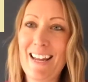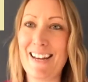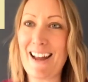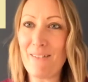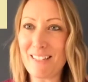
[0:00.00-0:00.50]

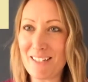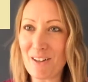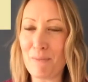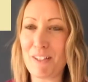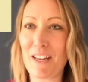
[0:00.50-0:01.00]
Now it's
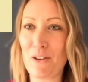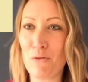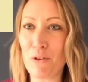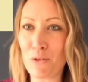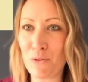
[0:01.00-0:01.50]
time to get your
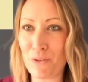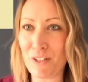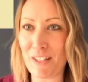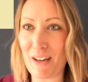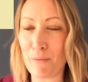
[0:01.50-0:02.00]

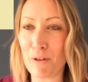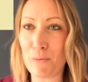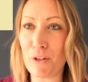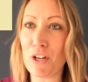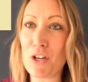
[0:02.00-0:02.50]
recorders out because
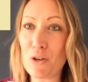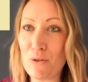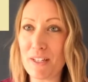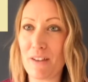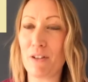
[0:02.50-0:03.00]
we're going to
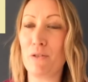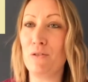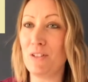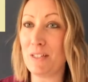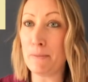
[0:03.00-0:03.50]
use our recorders to